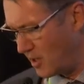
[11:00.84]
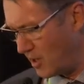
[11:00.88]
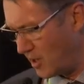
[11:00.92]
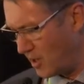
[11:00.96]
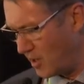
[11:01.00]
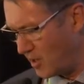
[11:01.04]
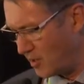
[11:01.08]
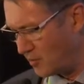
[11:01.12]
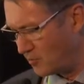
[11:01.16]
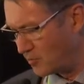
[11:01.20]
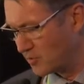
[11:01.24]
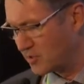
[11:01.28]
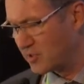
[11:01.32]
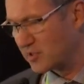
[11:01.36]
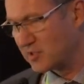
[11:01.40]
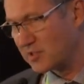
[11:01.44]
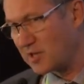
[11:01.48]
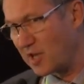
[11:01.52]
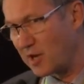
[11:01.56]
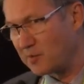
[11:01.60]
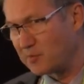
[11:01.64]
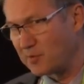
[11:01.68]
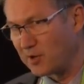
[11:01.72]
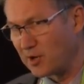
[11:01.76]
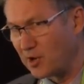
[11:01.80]
uh, which has
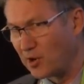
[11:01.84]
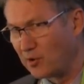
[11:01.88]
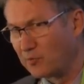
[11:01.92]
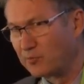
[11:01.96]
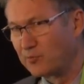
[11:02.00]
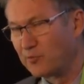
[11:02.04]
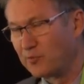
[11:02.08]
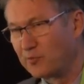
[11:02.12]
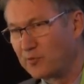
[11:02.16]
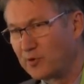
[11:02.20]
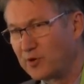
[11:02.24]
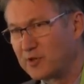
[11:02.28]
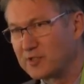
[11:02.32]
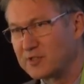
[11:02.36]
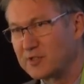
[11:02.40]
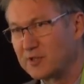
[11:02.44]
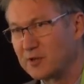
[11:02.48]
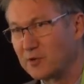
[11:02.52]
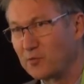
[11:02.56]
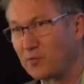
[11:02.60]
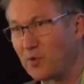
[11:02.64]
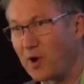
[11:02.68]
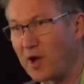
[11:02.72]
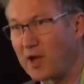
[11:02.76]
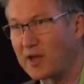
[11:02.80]
kind of been helpful for us in
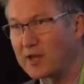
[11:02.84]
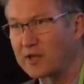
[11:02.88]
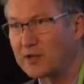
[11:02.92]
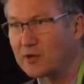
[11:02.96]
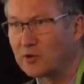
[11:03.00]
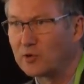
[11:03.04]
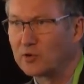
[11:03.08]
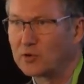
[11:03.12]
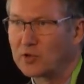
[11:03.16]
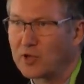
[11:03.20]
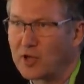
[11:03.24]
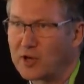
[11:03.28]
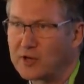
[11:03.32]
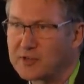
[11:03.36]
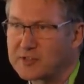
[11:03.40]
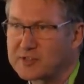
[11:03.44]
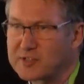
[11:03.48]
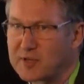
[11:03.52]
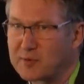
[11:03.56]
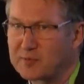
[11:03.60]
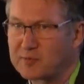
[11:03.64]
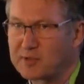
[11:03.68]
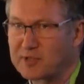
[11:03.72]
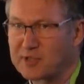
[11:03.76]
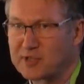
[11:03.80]
a way, although
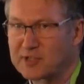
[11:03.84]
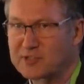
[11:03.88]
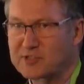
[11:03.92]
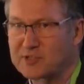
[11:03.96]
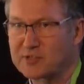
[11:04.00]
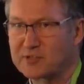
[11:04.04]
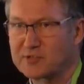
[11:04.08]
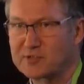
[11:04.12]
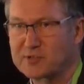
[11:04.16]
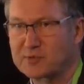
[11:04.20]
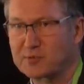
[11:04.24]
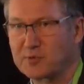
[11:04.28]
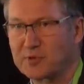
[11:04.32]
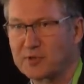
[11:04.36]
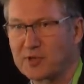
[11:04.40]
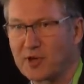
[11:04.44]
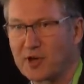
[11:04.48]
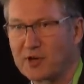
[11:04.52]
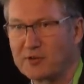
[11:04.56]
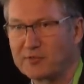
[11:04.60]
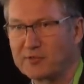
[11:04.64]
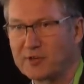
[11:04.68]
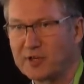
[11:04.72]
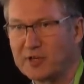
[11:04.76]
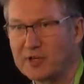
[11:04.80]
some of the issues with
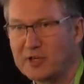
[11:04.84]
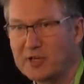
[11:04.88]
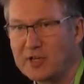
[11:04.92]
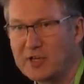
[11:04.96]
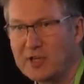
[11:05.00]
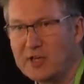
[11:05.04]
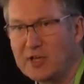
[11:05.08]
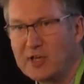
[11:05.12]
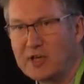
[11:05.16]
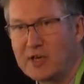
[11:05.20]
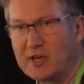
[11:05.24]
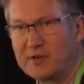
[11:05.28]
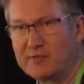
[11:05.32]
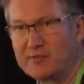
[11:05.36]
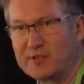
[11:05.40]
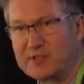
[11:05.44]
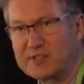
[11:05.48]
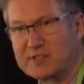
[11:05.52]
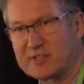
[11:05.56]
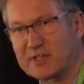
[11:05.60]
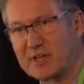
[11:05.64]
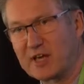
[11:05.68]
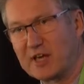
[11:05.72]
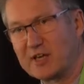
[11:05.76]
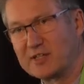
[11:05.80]
over
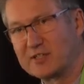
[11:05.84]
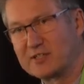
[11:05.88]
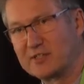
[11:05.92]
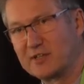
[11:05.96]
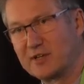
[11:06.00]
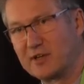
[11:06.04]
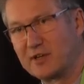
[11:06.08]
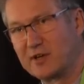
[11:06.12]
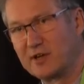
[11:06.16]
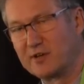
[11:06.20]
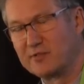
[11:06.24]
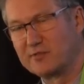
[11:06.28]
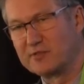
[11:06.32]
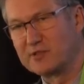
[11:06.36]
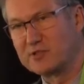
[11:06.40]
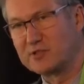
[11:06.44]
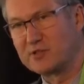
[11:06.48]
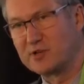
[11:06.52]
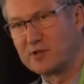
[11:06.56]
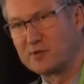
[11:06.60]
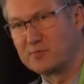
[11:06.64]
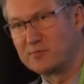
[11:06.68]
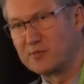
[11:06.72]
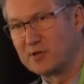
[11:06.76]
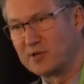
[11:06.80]
investigation and over
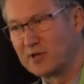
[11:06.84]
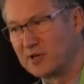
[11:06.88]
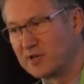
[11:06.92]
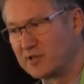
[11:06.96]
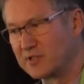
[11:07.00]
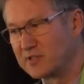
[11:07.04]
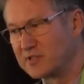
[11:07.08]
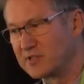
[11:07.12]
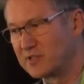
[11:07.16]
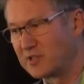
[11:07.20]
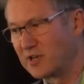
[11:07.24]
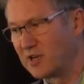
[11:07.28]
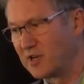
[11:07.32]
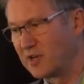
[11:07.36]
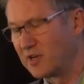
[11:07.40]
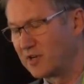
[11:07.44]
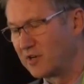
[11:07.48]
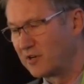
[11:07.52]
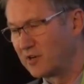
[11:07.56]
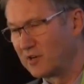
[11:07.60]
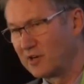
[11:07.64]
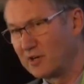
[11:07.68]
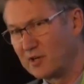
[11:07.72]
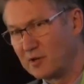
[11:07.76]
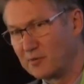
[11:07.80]
treatment in Australia
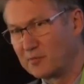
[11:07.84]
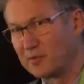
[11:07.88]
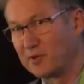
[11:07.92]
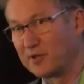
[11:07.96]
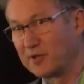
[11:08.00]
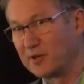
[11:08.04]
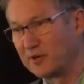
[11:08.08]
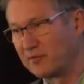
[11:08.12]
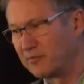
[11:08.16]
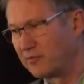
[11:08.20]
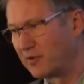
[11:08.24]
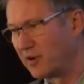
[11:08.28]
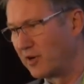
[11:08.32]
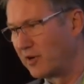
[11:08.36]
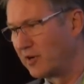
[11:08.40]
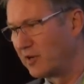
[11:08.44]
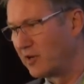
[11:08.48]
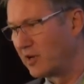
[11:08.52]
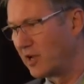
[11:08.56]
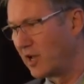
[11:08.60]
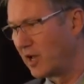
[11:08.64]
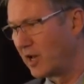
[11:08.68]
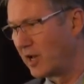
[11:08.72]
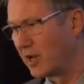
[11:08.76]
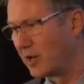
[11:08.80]
are a little bit different
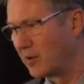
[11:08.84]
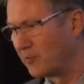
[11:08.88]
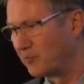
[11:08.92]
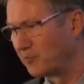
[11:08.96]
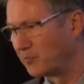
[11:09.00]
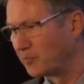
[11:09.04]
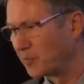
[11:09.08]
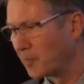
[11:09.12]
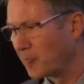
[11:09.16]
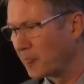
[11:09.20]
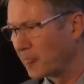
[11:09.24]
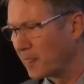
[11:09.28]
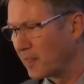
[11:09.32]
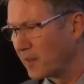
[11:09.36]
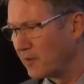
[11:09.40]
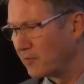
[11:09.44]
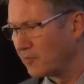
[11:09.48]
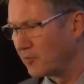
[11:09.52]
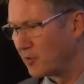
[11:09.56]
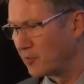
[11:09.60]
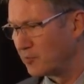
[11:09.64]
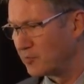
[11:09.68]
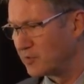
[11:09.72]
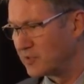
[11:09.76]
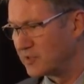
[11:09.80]
um,
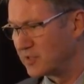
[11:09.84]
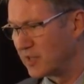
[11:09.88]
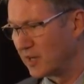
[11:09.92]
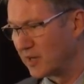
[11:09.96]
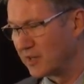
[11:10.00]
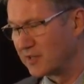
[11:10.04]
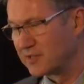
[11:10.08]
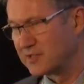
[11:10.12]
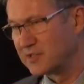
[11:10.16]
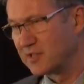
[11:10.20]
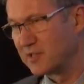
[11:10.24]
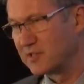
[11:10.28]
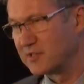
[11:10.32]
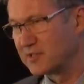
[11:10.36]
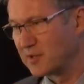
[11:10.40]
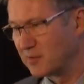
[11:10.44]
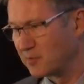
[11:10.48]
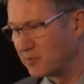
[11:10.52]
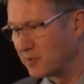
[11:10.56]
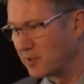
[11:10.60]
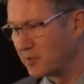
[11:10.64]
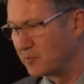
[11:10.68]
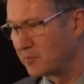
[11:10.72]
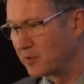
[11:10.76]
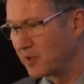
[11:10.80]
from New Zealand, so
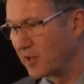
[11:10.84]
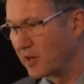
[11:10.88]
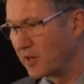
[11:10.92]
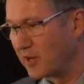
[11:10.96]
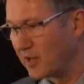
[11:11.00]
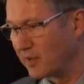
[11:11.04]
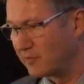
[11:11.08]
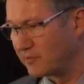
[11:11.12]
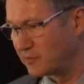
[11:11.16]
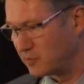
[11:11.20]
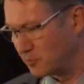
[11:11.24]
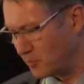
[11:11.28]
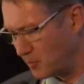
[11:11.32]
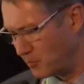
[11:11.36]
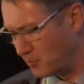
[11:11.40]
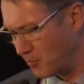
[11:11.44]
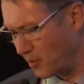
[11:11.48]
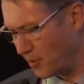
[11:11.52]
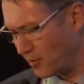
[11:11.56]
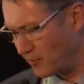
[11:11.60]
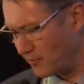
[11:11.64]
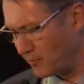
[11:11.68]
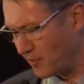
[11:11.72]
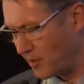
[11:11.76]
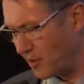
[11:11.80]
some of them are going to have to be
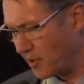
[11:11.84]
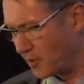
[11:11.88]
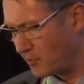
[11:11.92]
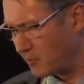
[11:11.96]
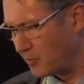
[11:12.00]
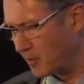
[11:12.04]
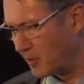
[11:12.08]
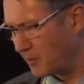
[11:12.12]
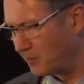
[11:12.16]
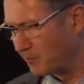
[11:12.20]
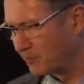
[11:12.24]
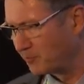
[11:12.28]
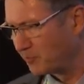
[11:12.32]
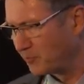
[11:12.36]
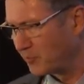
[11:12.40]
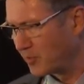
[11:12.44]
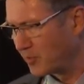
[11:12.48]
modified a bit.